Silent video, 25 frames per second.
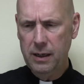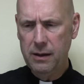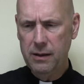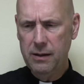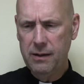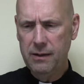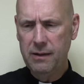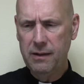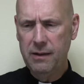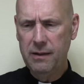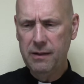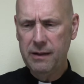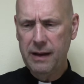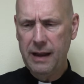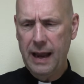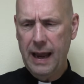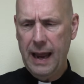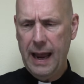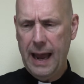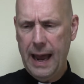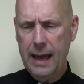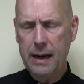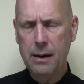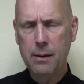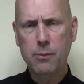This is
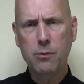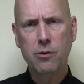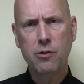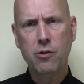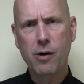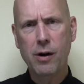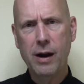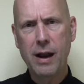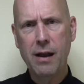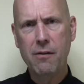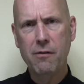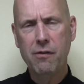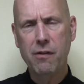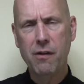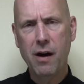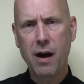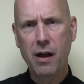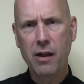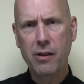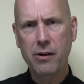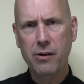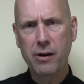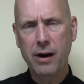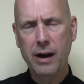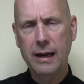Adam's
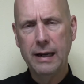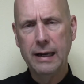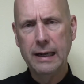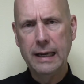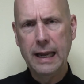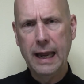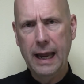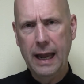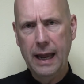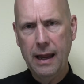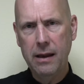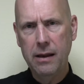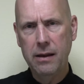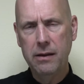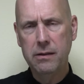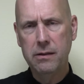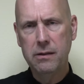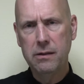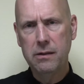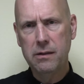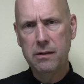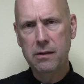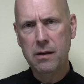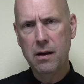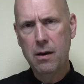grandfather and
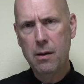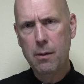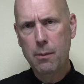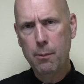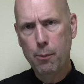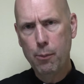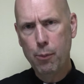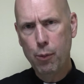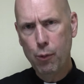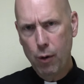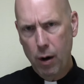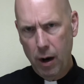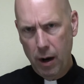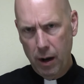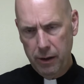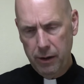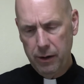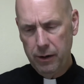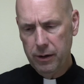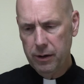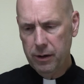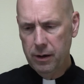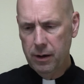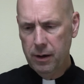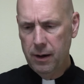Ken's
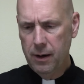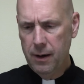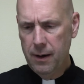brother.